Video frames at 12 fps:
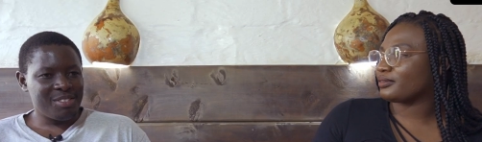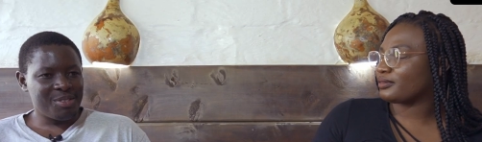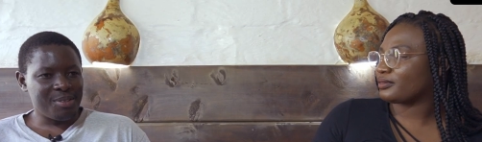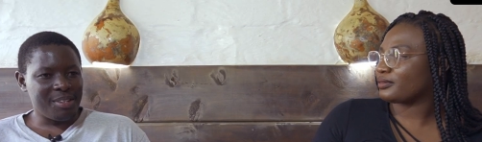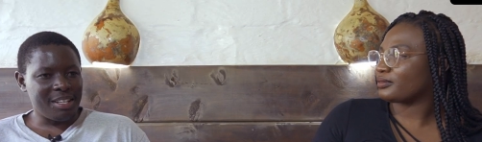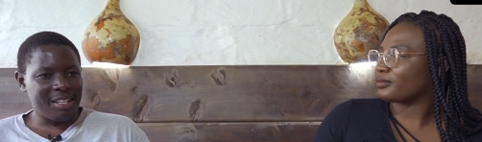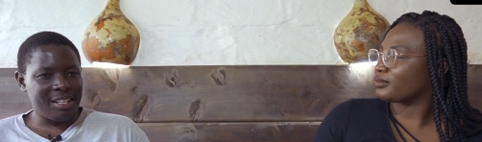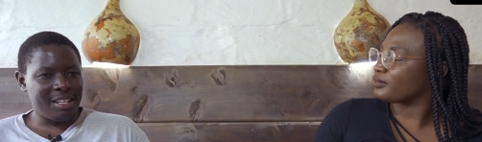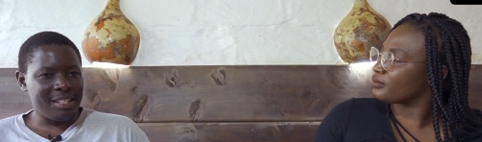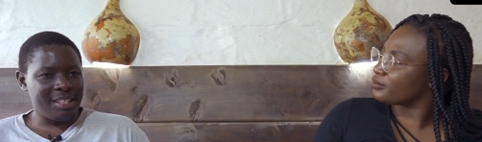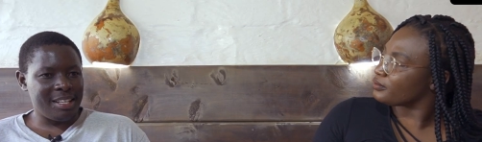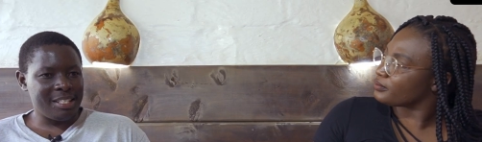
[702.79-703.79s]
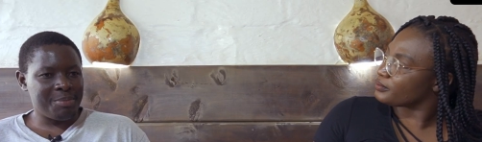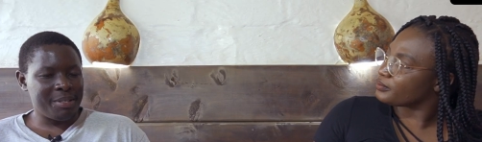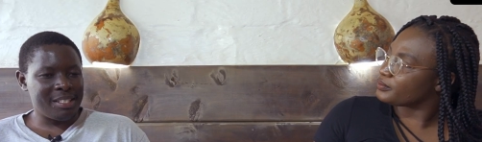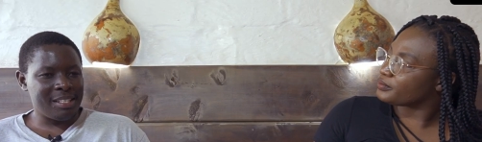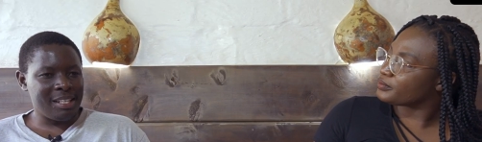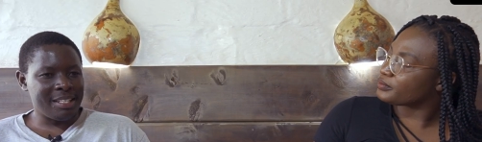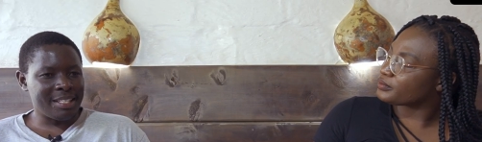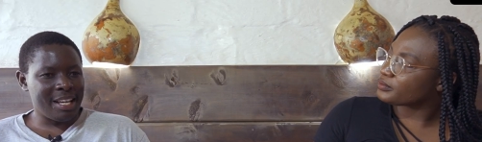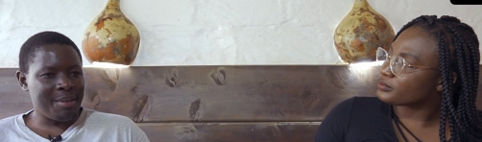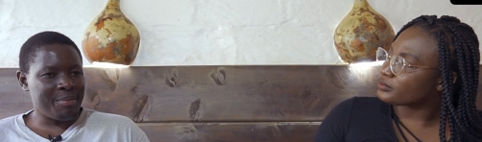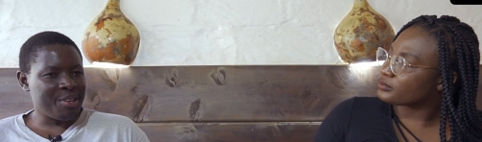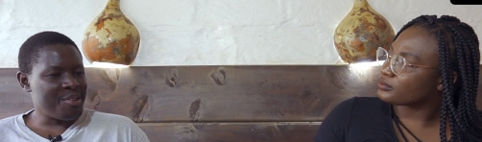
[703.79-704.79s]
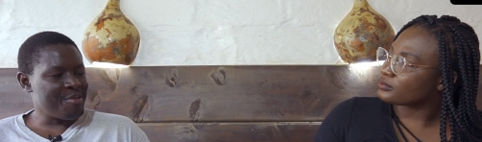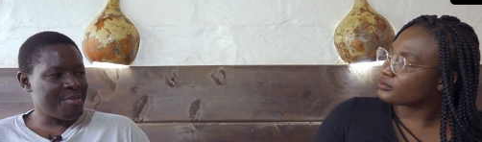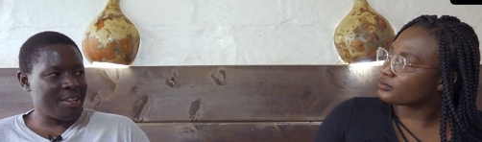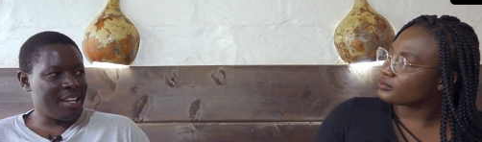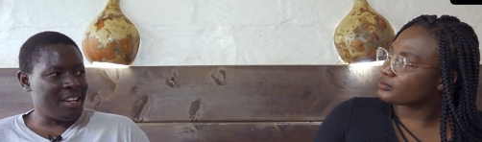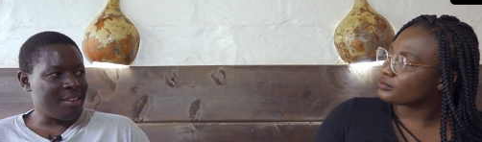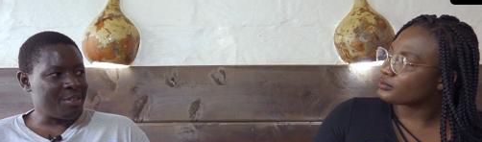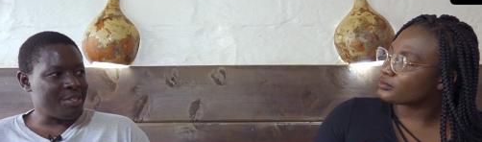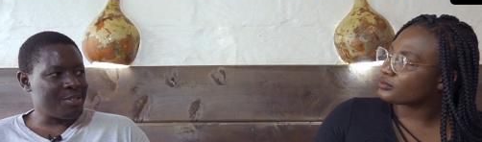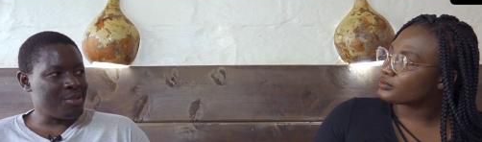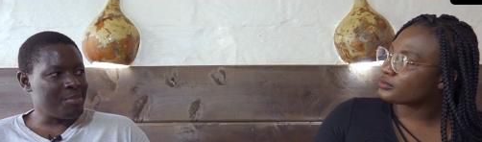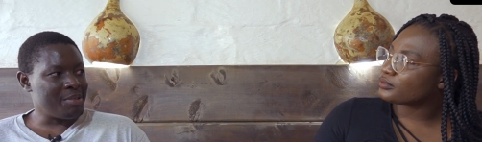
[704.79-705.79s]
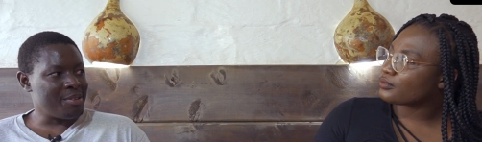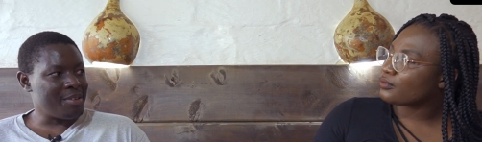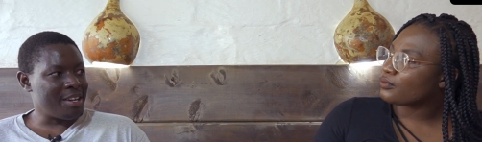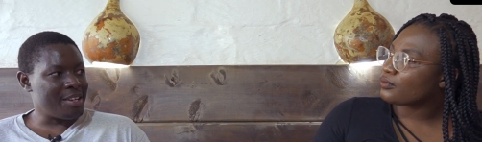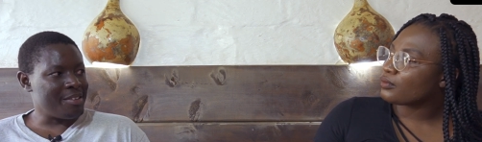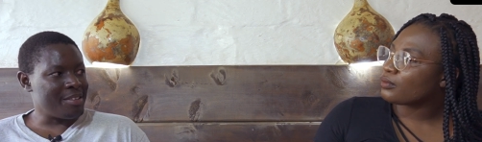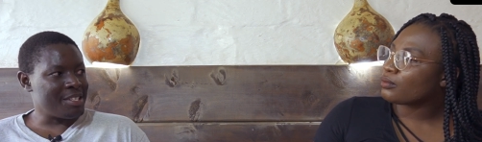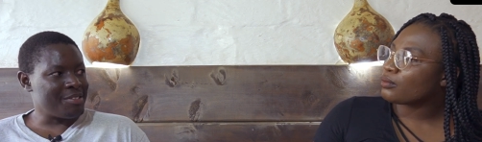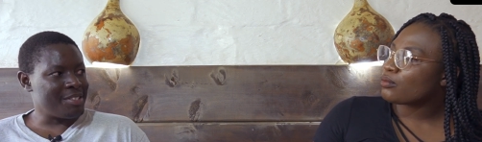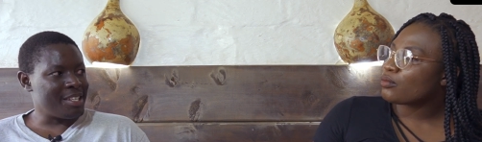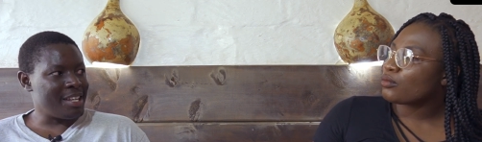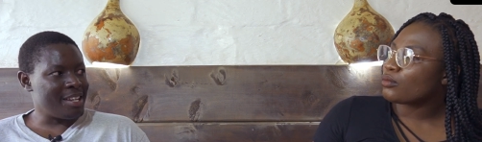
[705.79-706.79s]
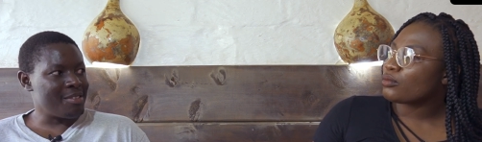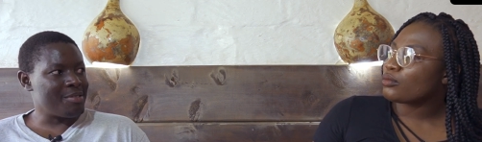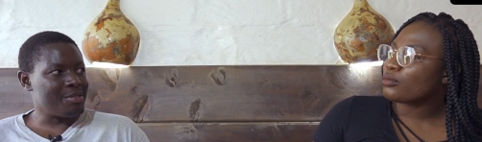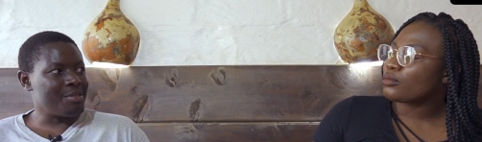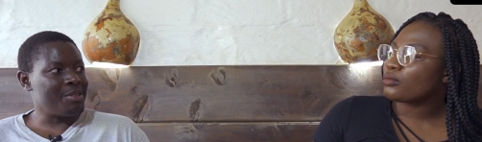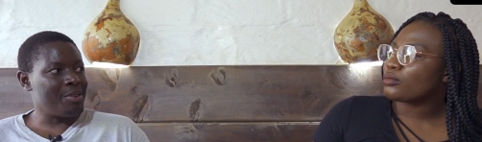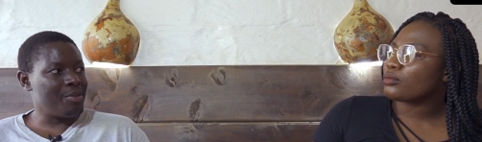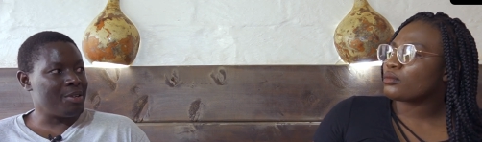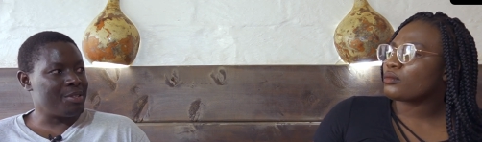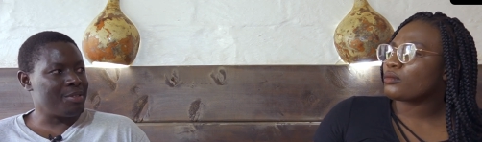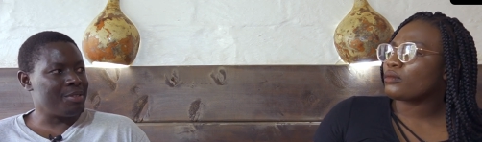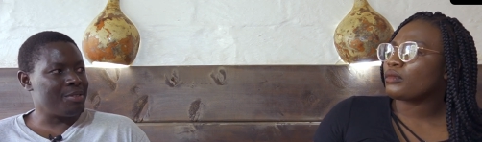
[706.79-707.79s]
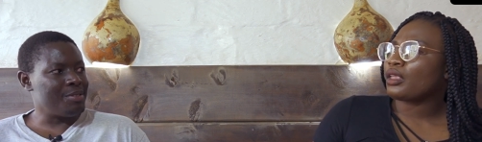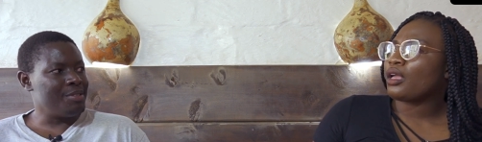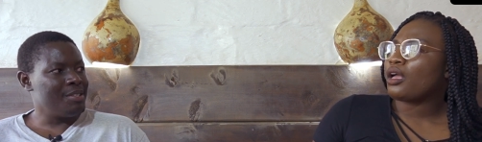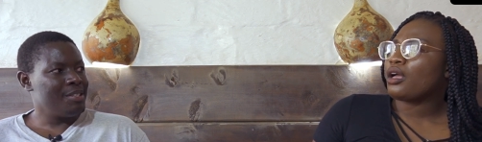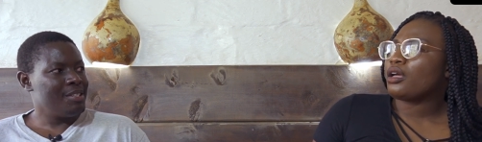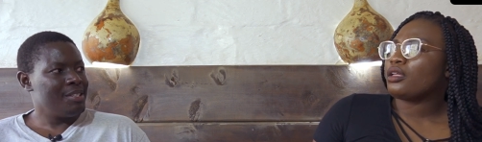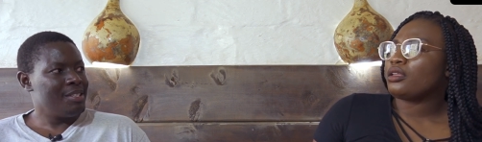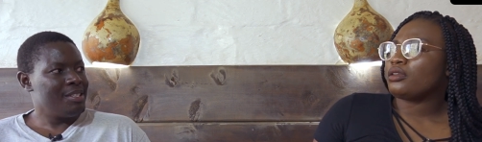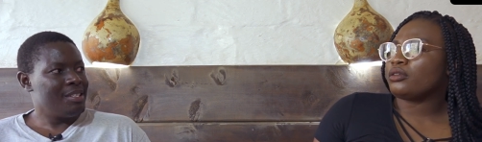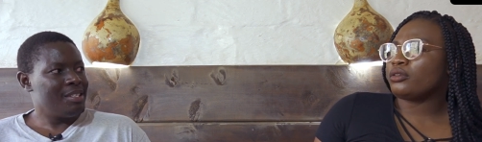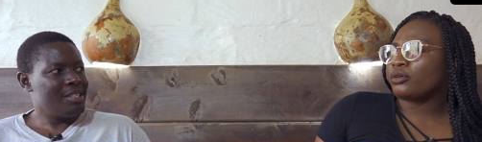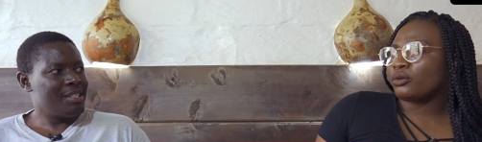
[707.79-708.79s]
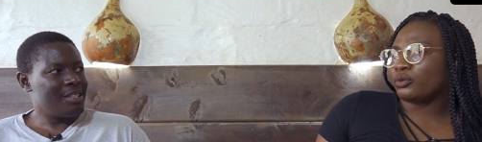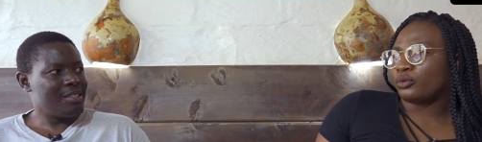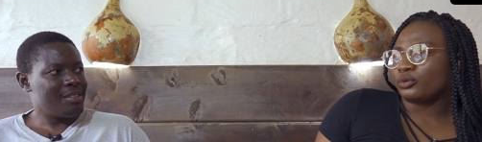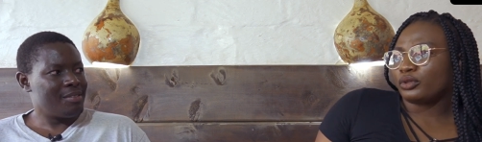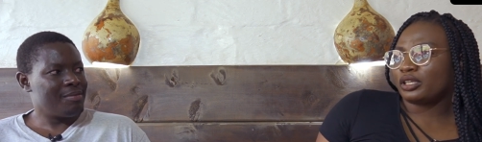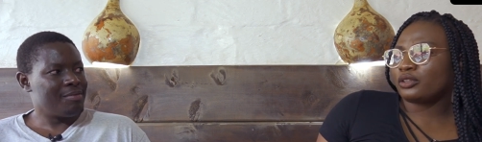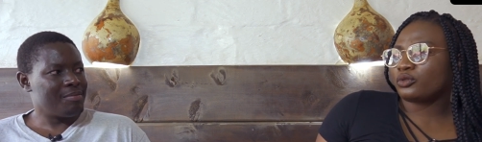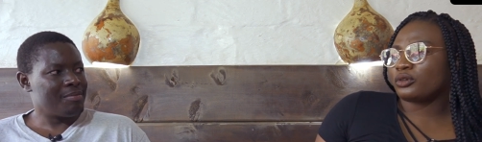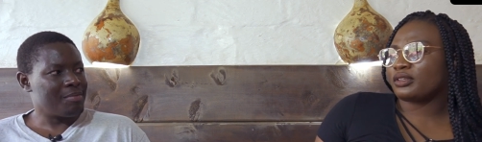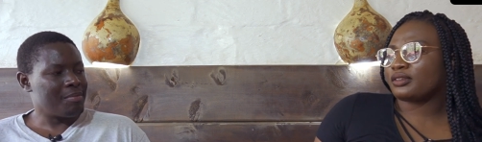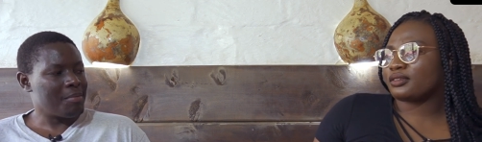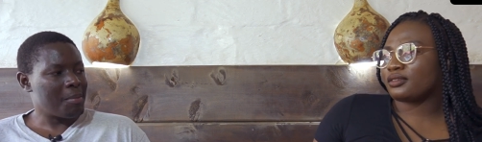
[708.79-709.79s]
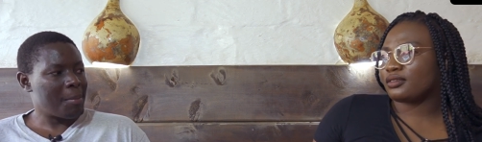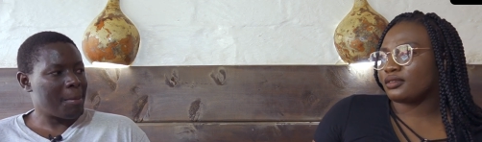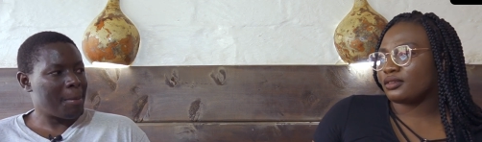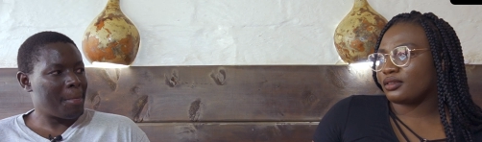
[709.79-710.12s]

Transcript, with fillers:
Speaker 1: So uh, uh, at that particular time, did you figure out you'll be where you are today or doing what you do?
Speaker 2: No, it was.